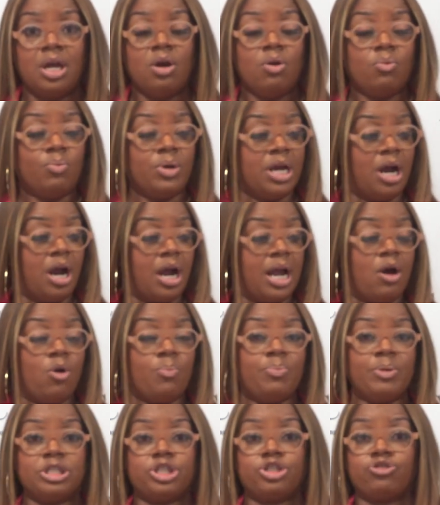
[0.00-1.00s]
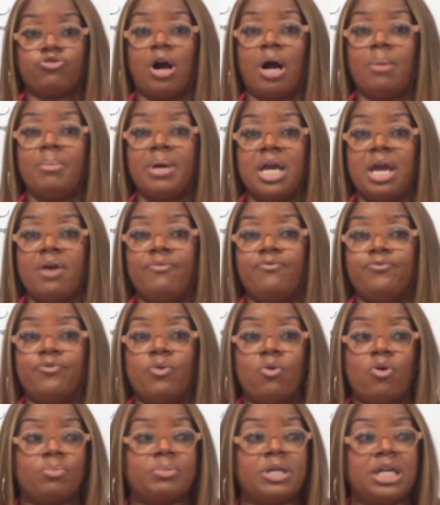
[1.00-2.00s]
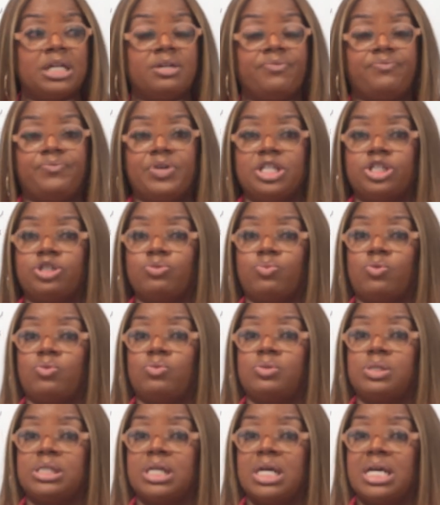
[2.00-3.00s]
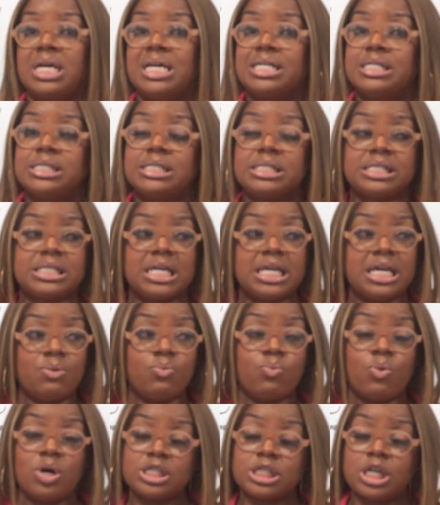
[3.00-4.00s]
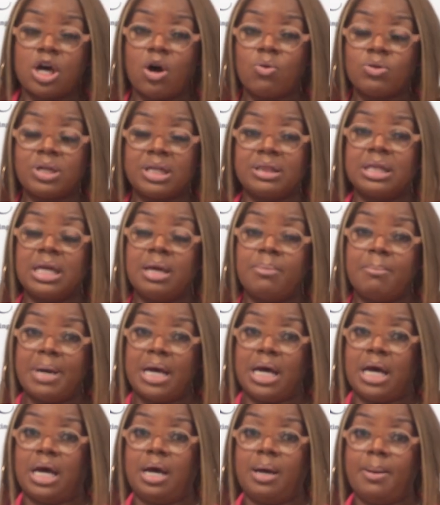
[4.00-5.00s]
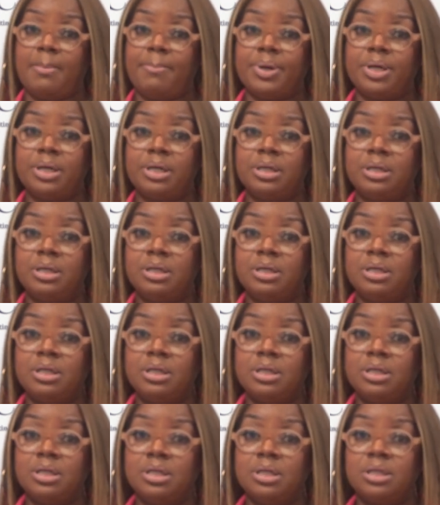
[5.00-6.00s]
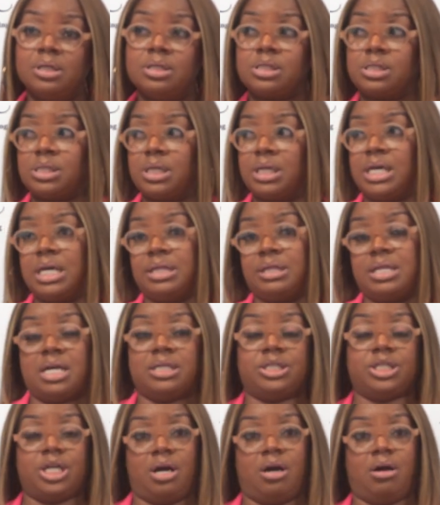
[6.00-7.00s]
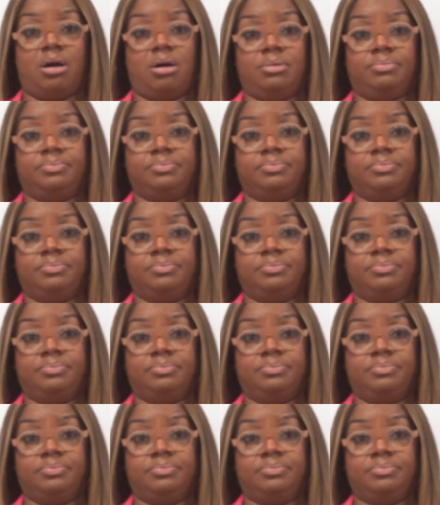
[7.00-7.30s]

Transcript: We are helping trauma-informed individuals see what's holding them up to get that job.